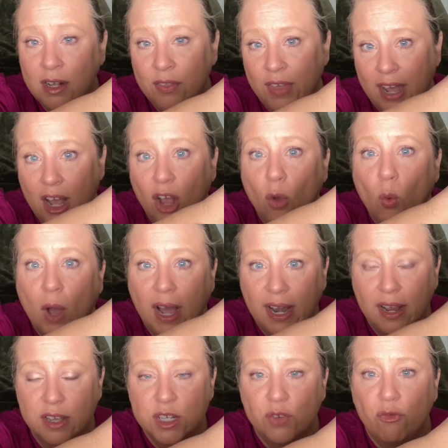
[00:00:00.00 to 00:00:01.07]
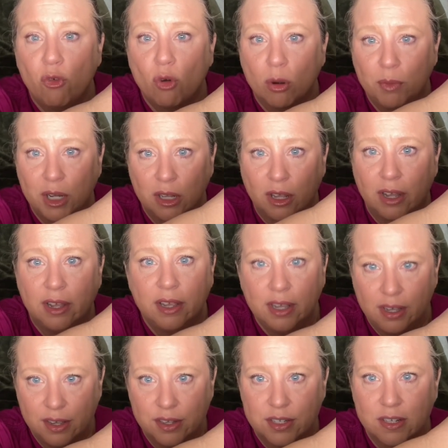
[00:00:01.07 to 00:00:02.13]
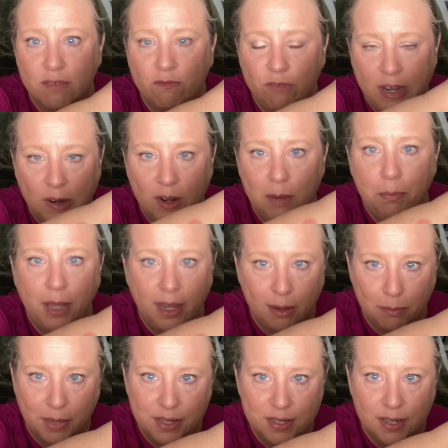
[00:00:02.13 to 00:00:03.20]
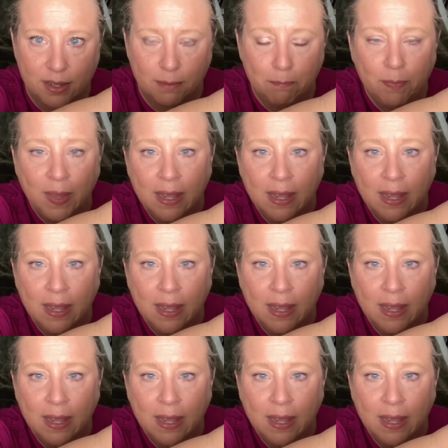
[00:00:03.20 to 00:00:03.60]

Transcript: The LYS formula is very pigmented.